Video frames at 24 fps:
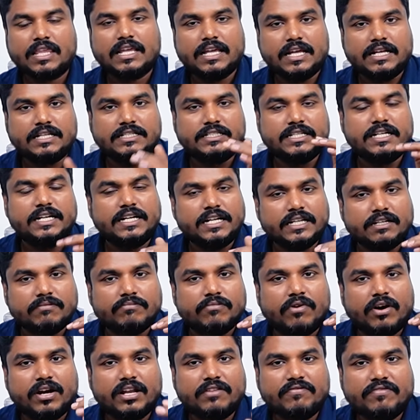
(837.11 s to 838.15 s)
in genetic
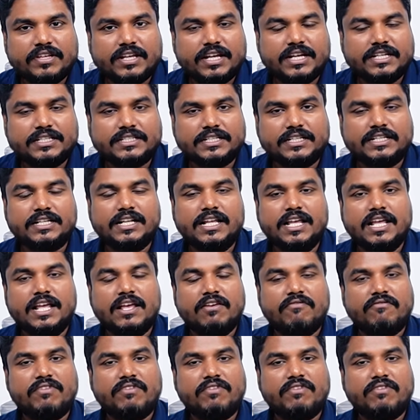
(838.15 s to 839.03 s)
modification,